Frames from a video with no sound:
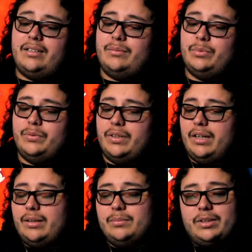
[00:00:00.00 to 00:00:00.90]
Moving
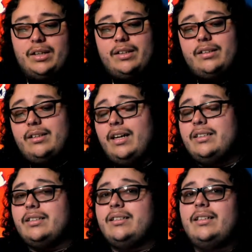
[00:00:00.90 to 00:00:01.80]
on. I'm sorry. I
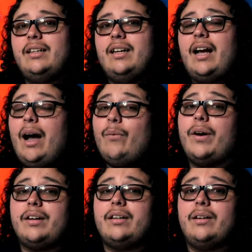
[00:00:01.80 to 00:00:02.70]

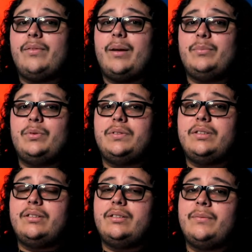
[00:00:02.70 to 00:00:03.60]
wanted to love that movie.
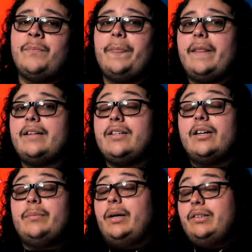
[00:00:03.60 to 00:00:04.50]

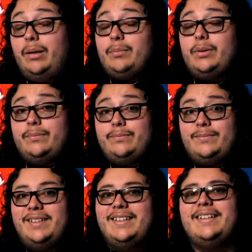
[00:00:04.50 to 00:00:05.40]
Talking about Dumbo.
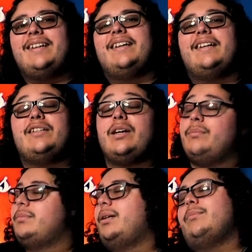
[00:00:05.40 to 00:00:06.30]

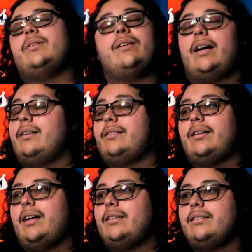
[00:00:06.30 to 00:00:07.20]
Dumbo, I
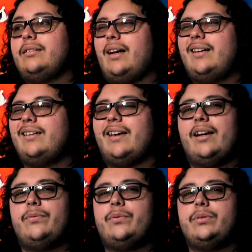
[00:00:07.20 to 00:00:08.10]
didn't
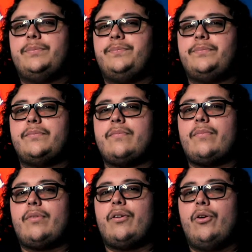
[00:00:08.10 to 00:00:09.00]
care for
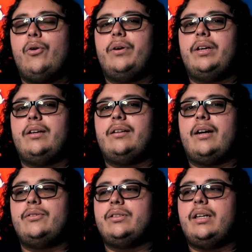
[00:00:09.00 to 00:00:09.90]
going in. I
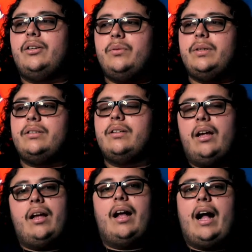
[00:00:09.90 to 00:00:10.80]
was just like, you know what?
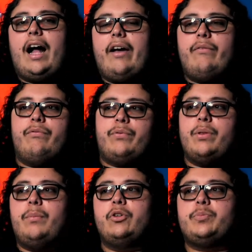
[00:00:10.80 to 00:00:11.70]
I've for
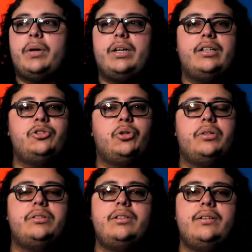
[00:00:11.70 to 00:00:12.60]
the most part
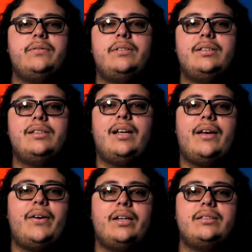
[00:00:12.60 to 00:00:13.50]
enjoyed the Disney
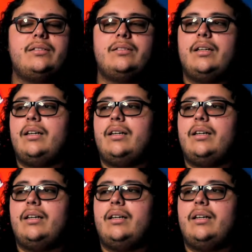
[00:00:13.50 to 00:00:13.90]
live actions.